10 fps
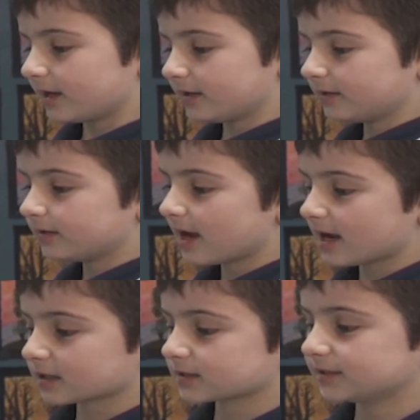And
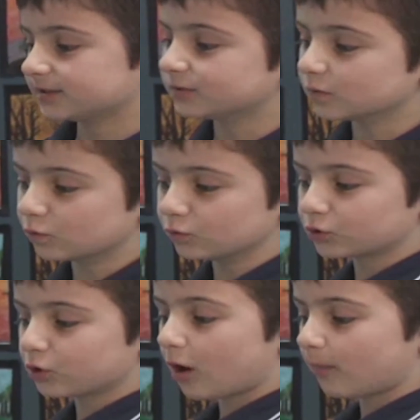act is the
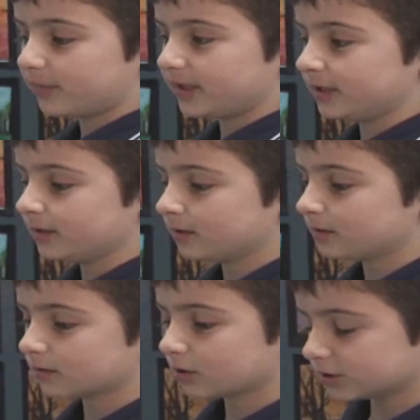good copy,
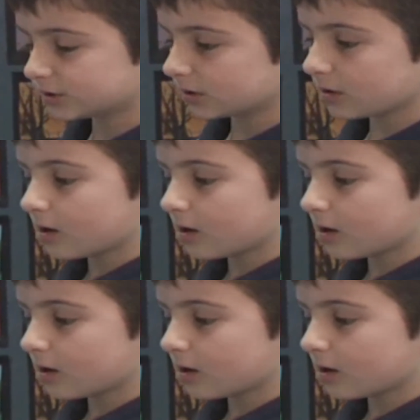because